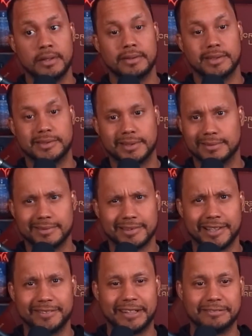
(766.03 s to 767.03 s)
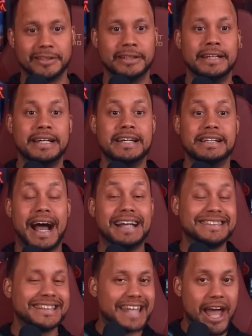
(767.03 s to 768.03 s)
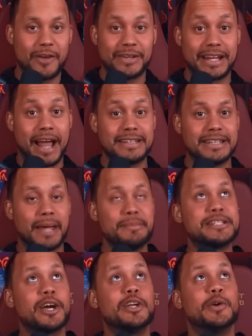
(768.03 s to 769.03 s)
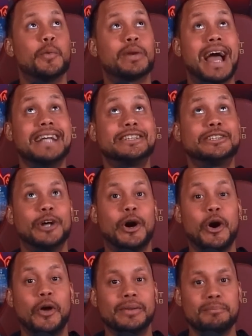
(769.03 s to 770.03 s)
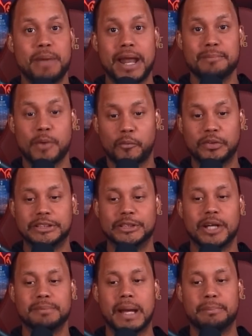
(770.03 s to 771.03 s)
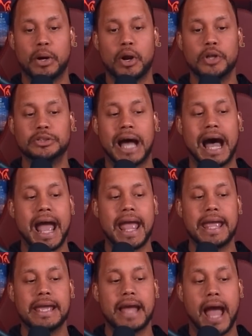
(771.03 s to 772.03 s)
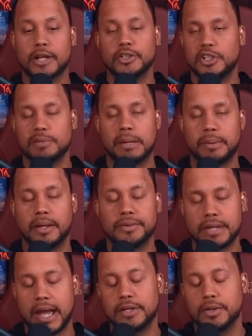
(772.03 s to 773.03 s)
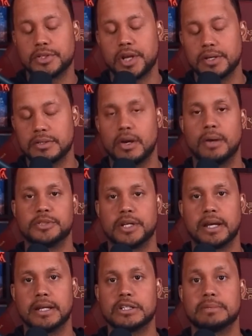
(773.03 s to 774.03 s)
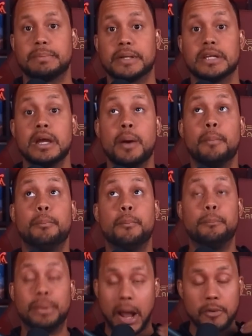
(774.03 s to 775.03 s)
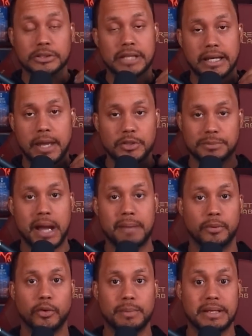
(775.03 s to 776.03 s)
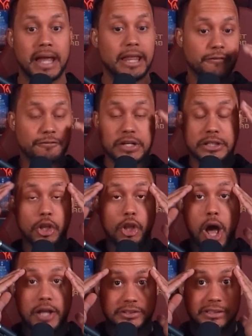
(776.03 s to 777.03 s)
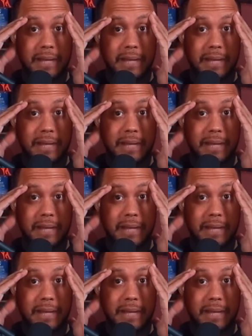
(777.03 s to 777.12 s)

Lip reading: I was like, "Okay, whatever." I sit down and let me tell you, when I saw the Metamorphosis on my bars, I actually shit my pants. I had to go change. No, I'm shitting. I didn't shit my pants. But I was like, it was mind blowing to me. I like freaking lost it.